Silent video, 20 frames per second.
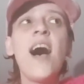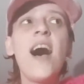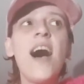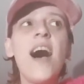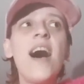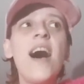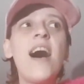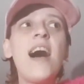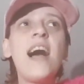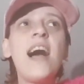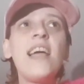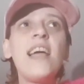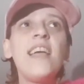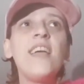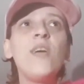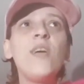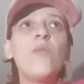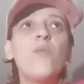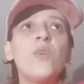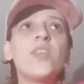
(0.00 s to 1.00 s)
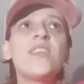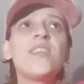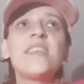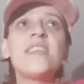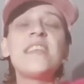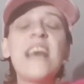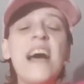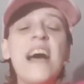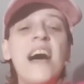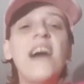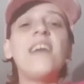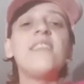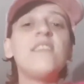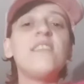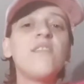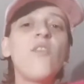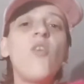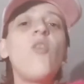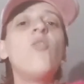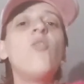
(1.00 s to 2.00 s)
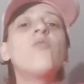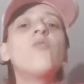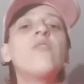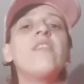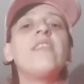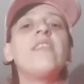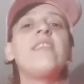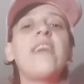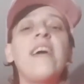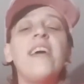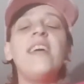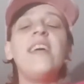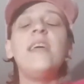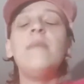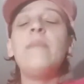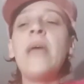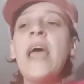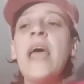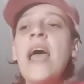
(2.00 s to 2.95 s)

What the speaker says: I was sad all the time,